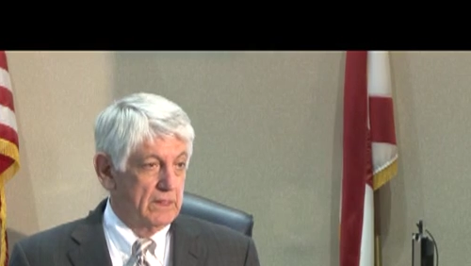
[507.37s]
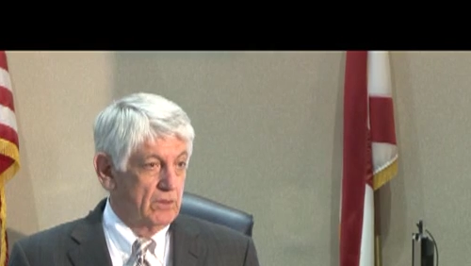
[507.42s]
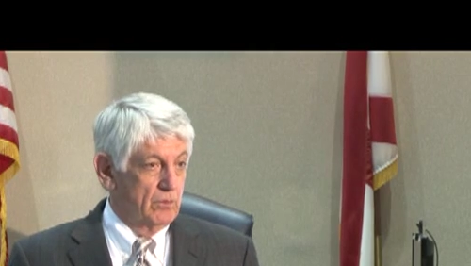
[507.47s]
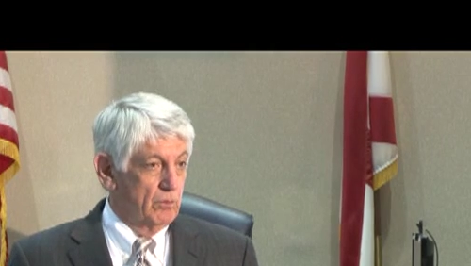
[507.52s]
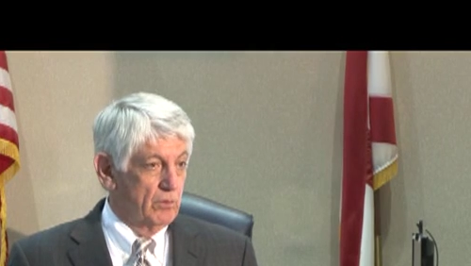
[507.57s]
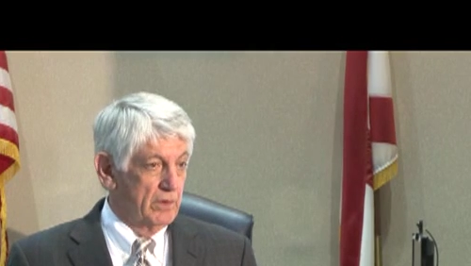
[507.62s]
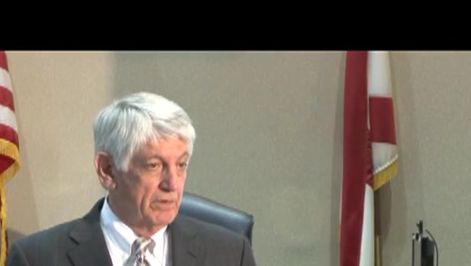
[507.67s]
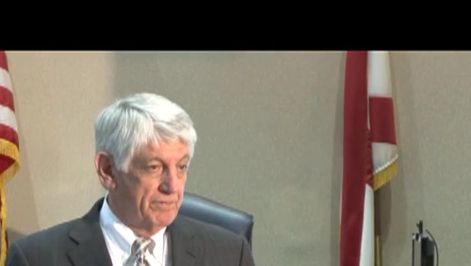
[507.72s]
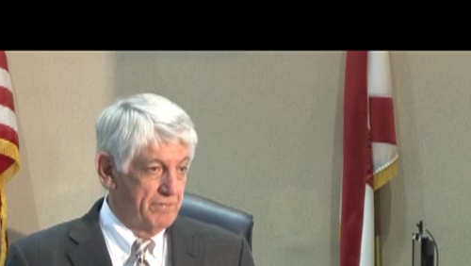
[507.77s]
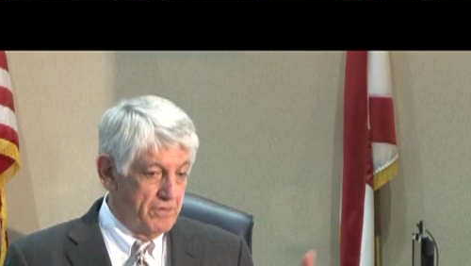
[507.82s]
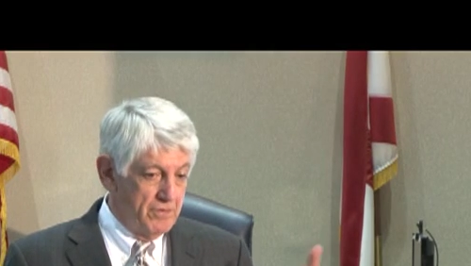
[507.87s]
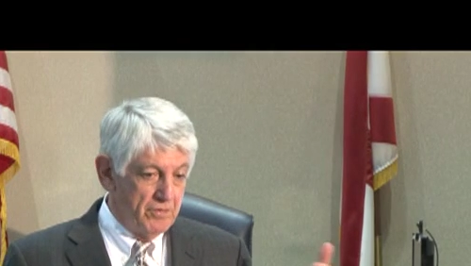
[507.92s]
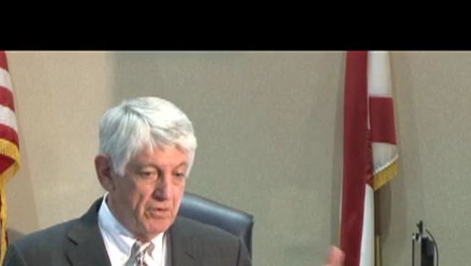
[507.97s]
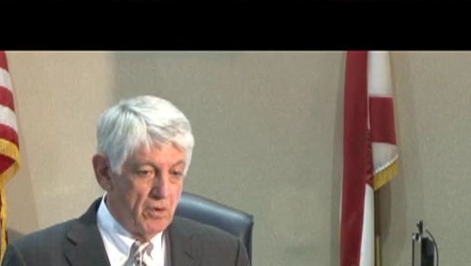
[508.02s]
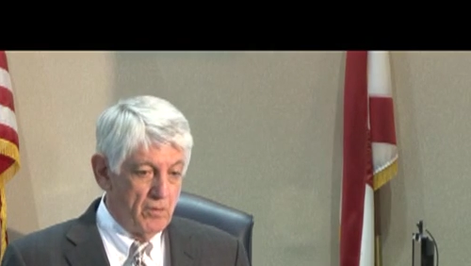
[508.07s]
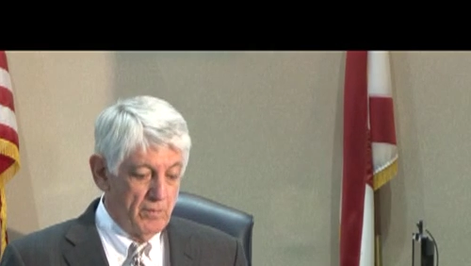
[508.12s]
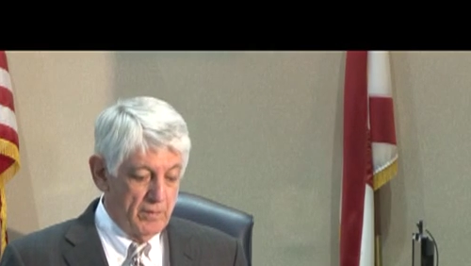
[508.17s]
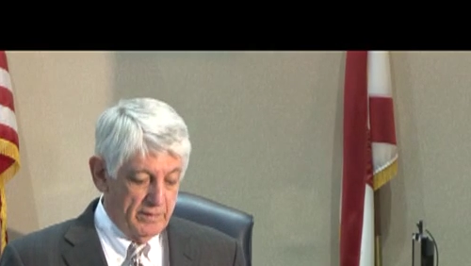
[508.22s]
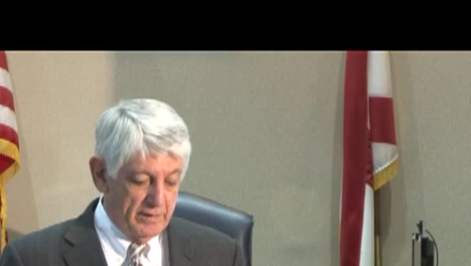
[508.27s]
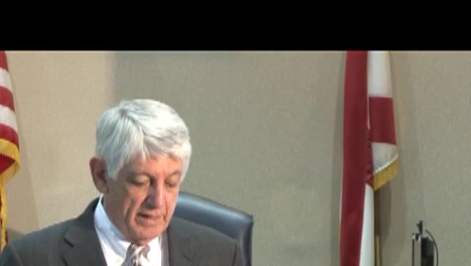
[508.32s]
Well, if you
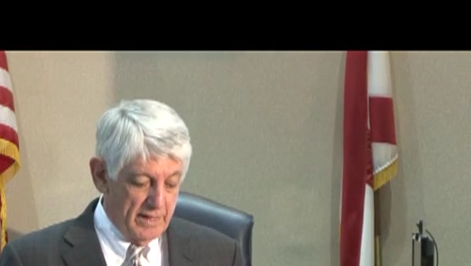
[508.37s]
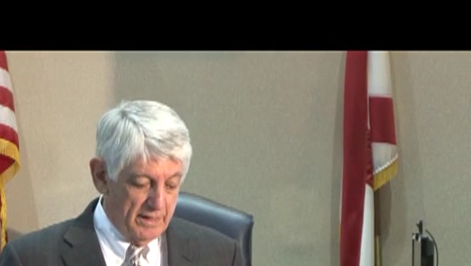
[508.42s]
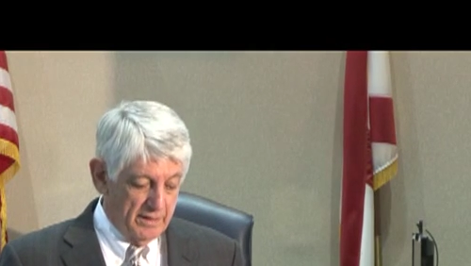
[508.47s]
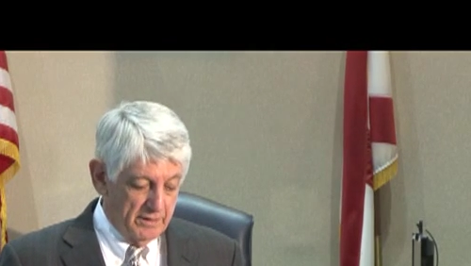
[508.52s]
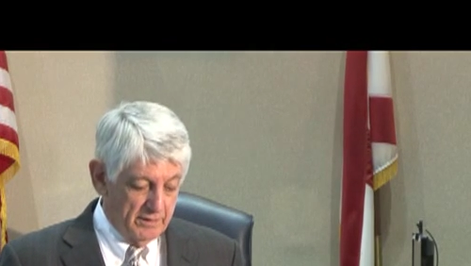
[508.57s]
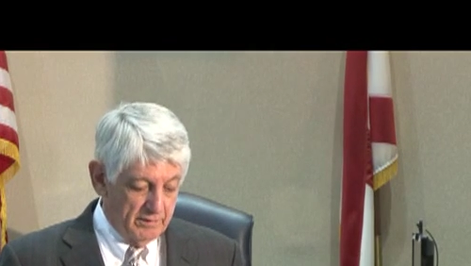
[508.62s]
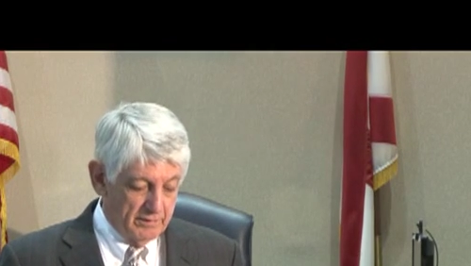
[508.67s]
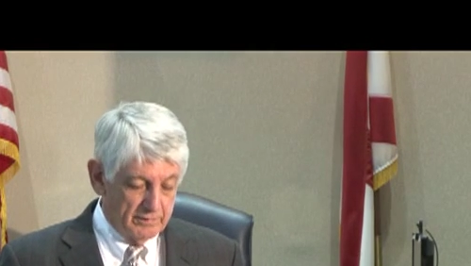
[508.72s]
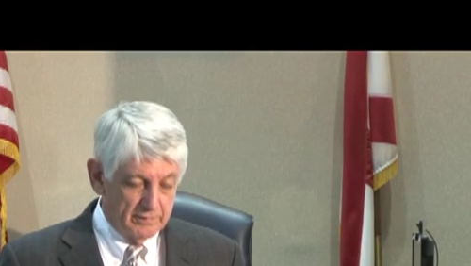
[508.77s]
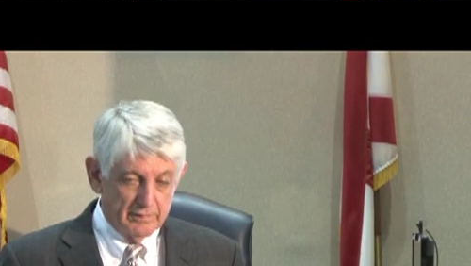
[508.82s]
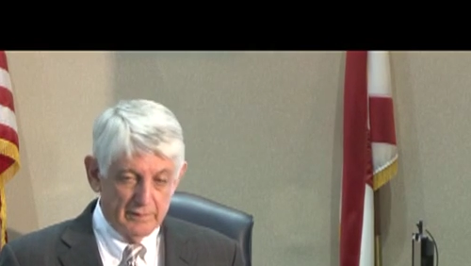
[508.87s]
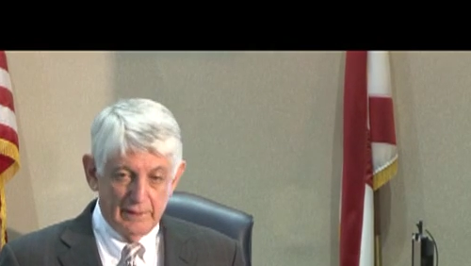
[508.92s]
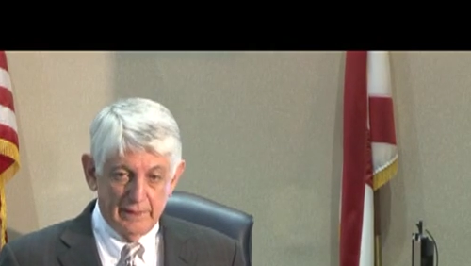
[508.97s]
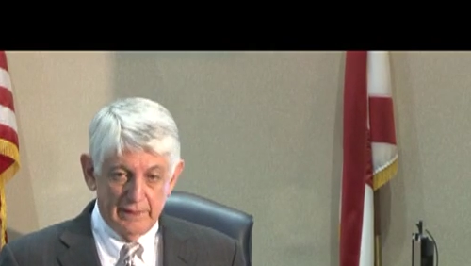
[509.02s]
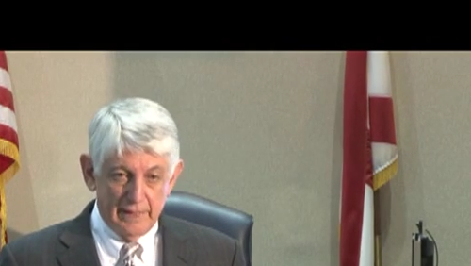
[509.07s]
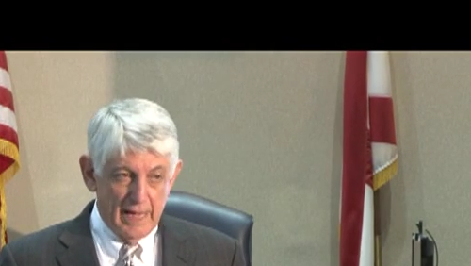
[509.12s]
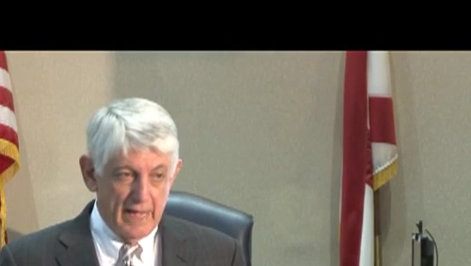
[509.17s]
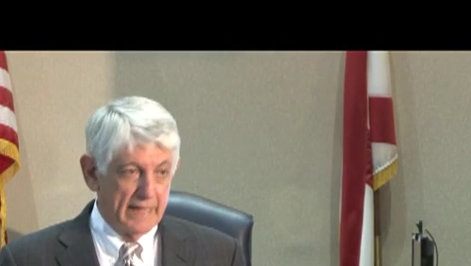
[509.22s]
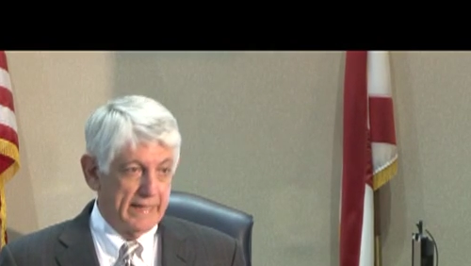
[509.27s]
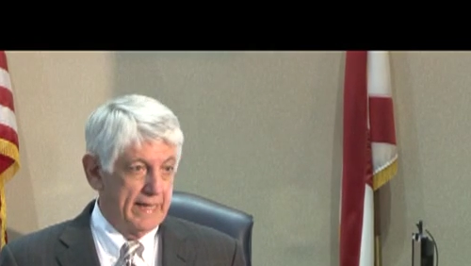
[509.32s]
go in there in
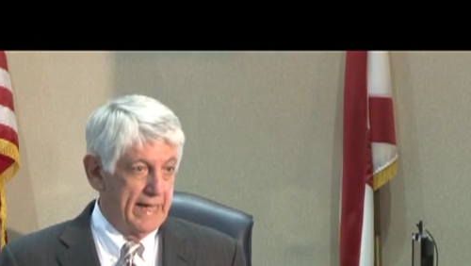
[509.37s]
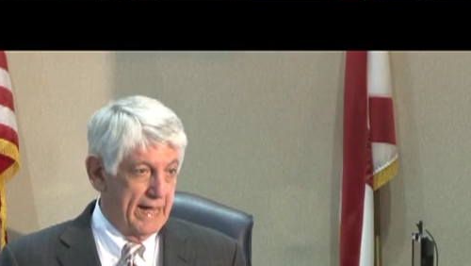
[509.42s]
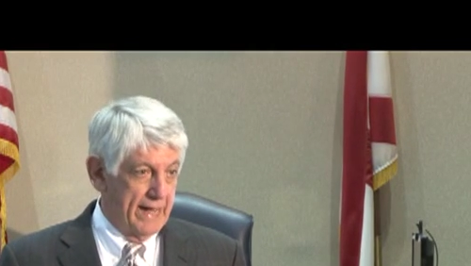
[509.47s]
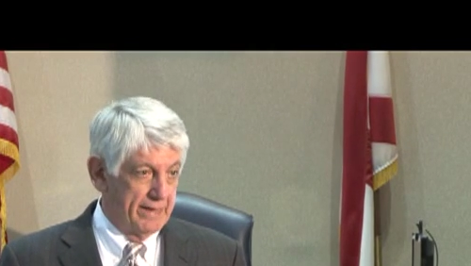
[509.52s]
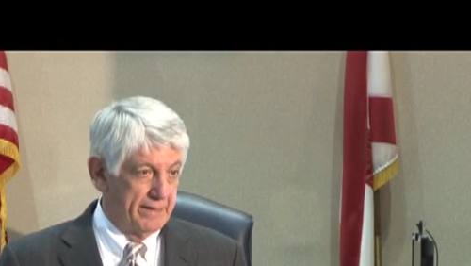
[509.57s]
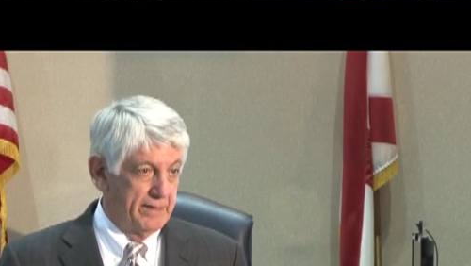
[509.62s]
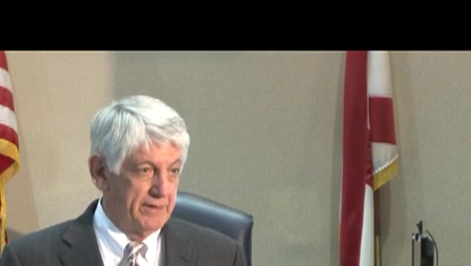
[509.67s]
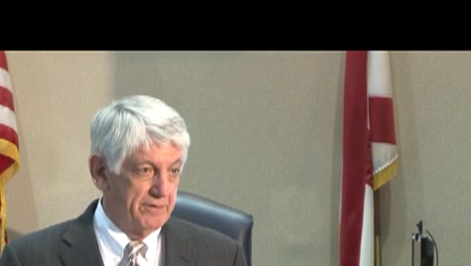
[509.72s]
that county